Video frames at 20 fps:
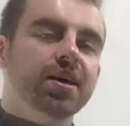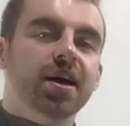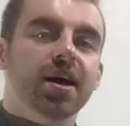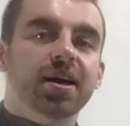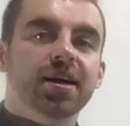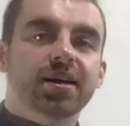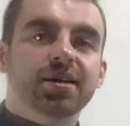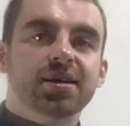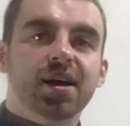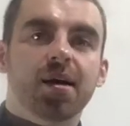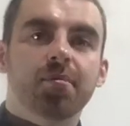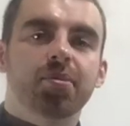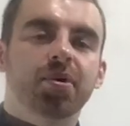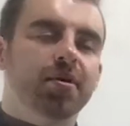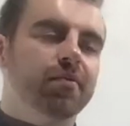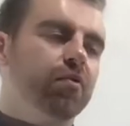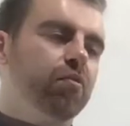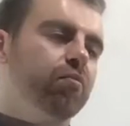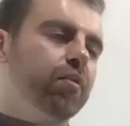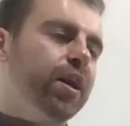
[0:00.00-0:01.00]
an example
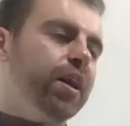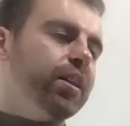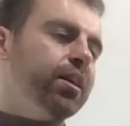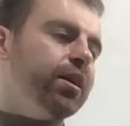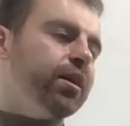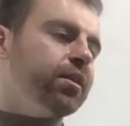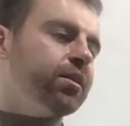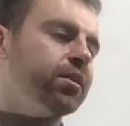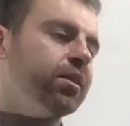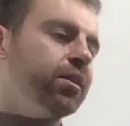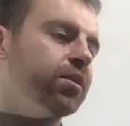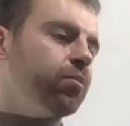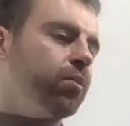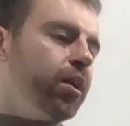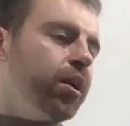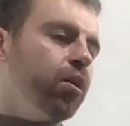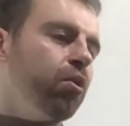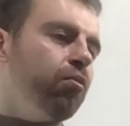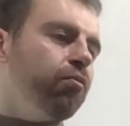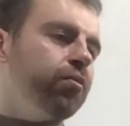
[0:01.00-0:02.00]
of a radius is
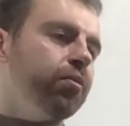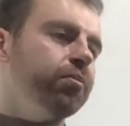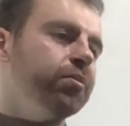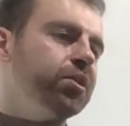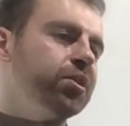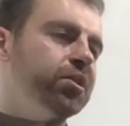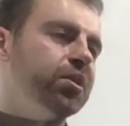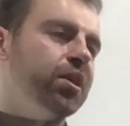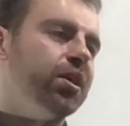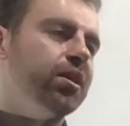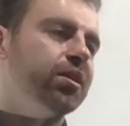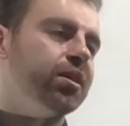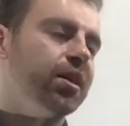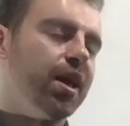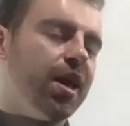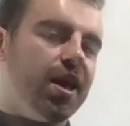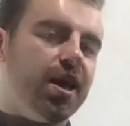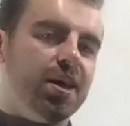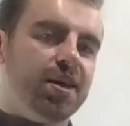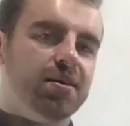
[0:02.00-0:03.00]
when I go from C
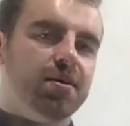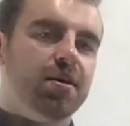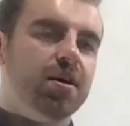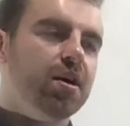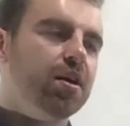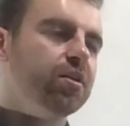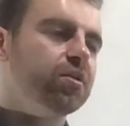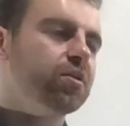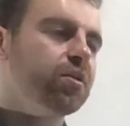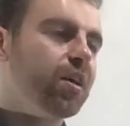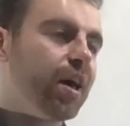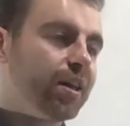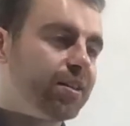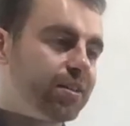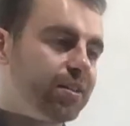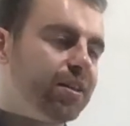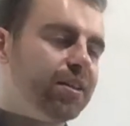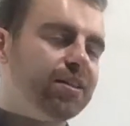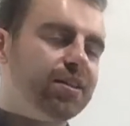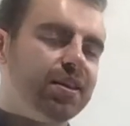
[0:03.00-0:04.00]
to A. So
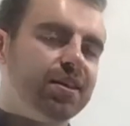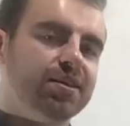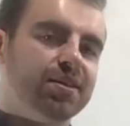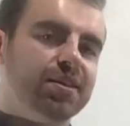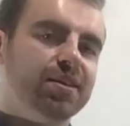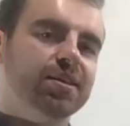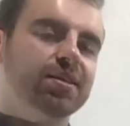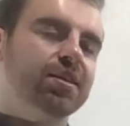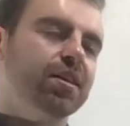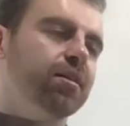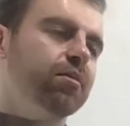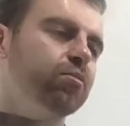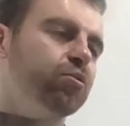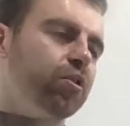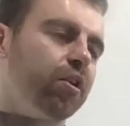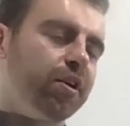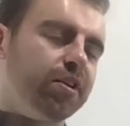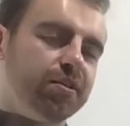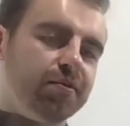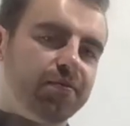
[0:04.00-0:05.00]
that's the distance that I'm
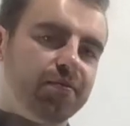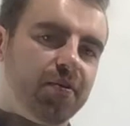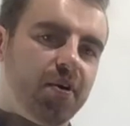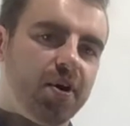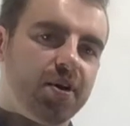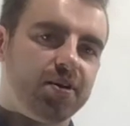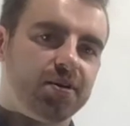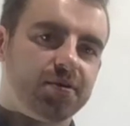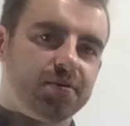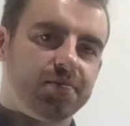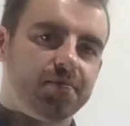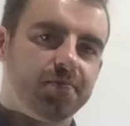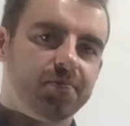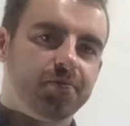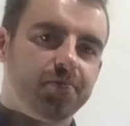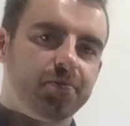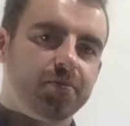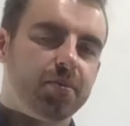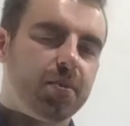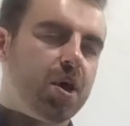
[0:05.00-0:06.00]
trying to find.
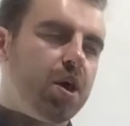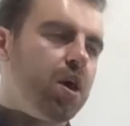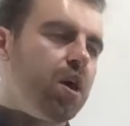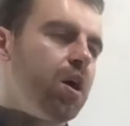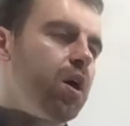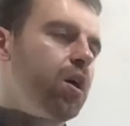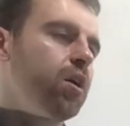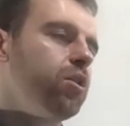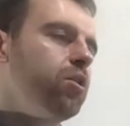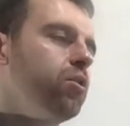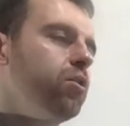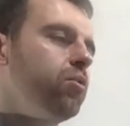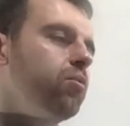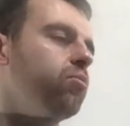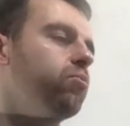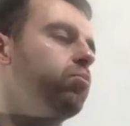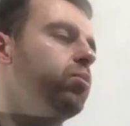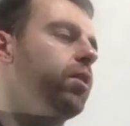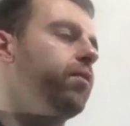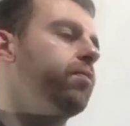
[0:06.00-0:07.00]

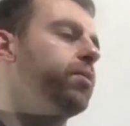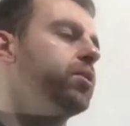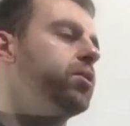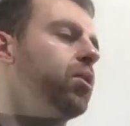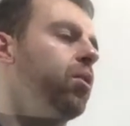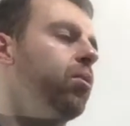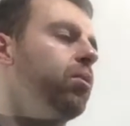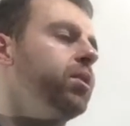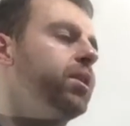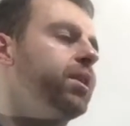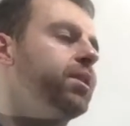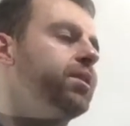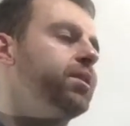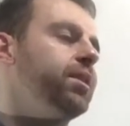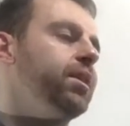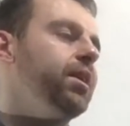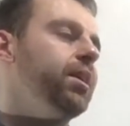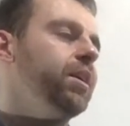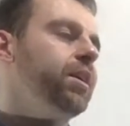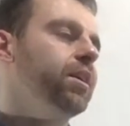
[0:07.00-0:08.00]
We've been told that
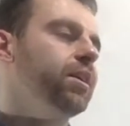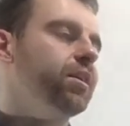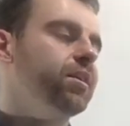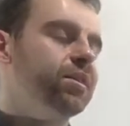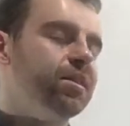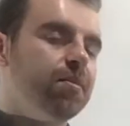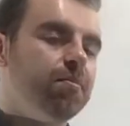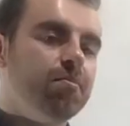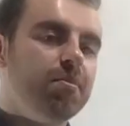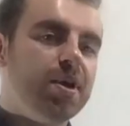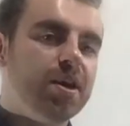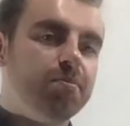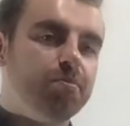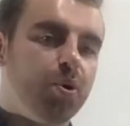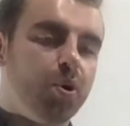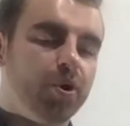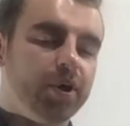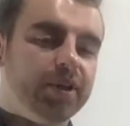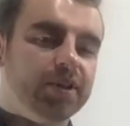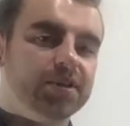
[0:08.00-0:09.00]
D is the
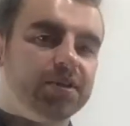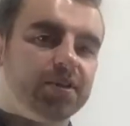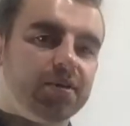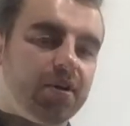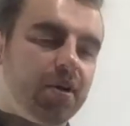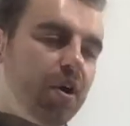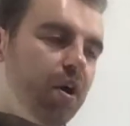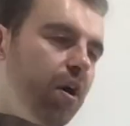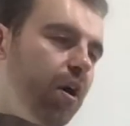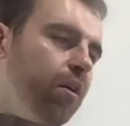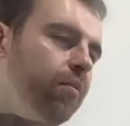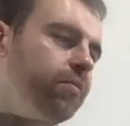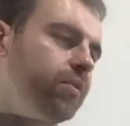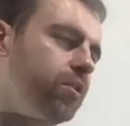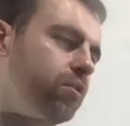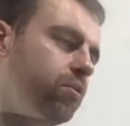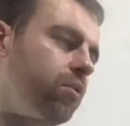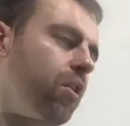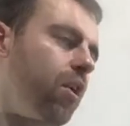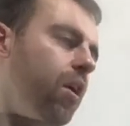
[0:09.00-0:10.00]
midpoint of
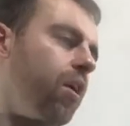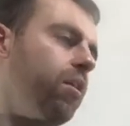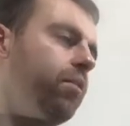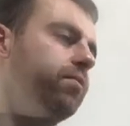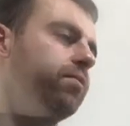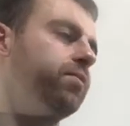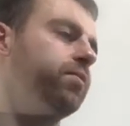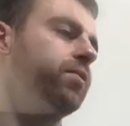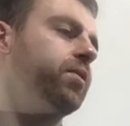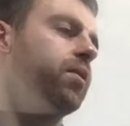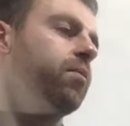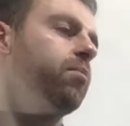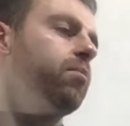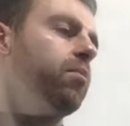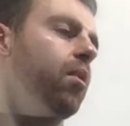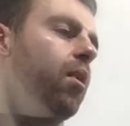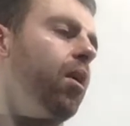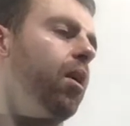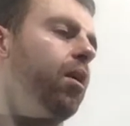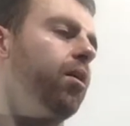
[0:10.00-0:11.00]

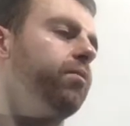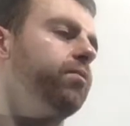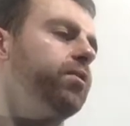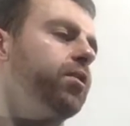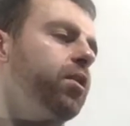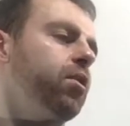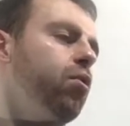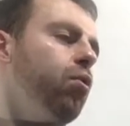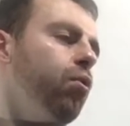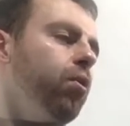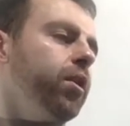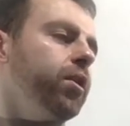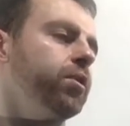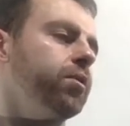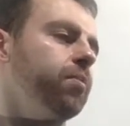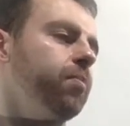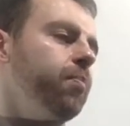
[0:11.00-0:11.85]
the chord.